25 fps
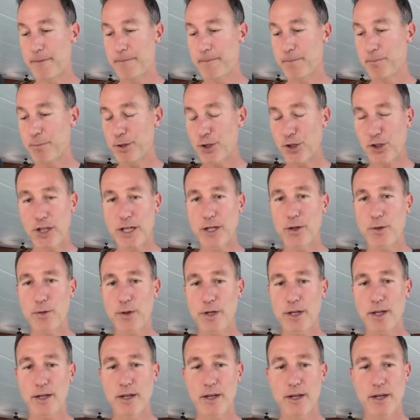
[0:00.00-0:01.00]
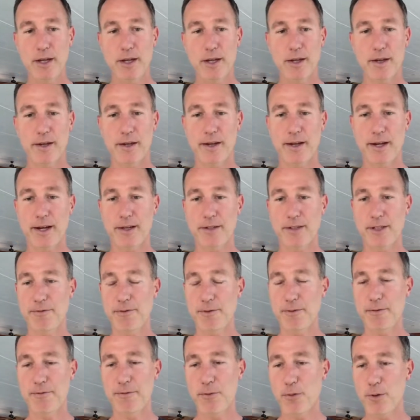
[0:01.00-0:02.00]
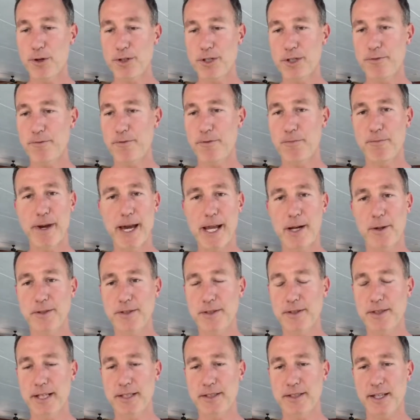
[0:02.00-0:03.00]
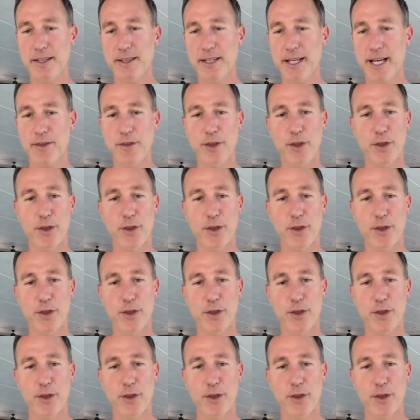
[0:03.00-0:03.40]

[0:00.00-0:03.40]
machinery, different forging for metals and things like that.